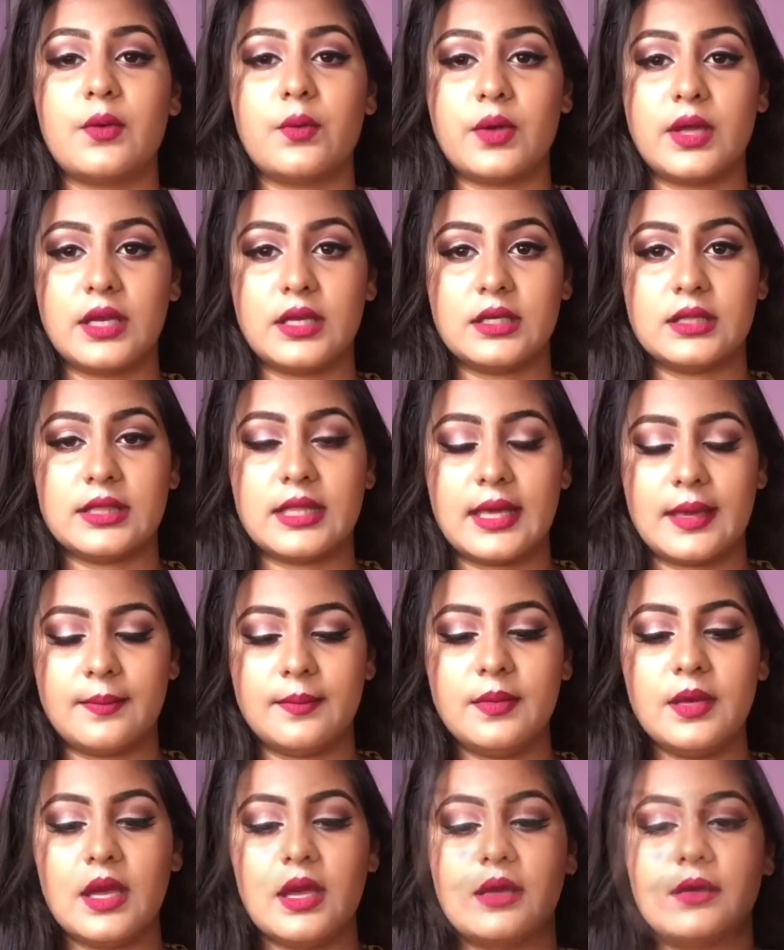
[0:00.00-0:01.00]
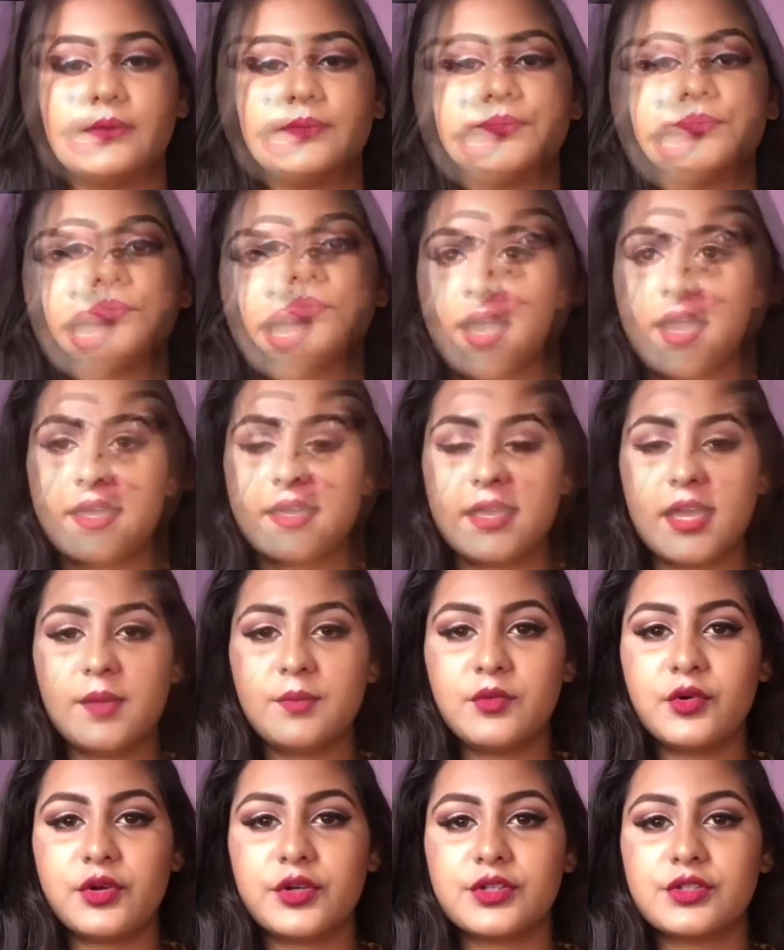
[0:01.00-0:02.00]
in them. I
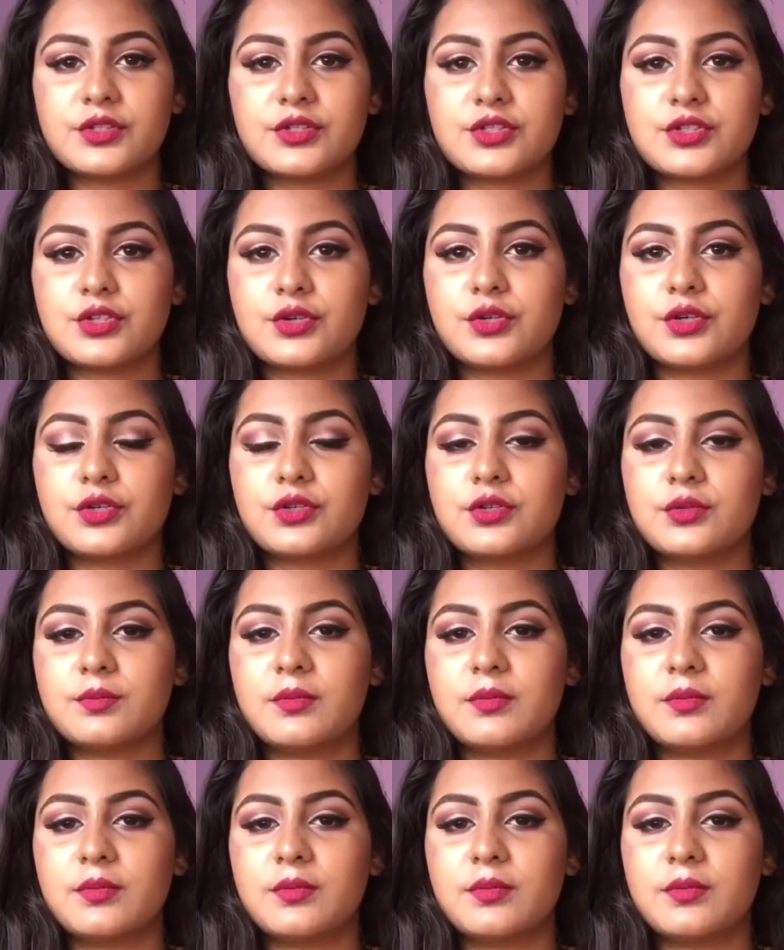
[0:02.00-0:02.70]
am going to show you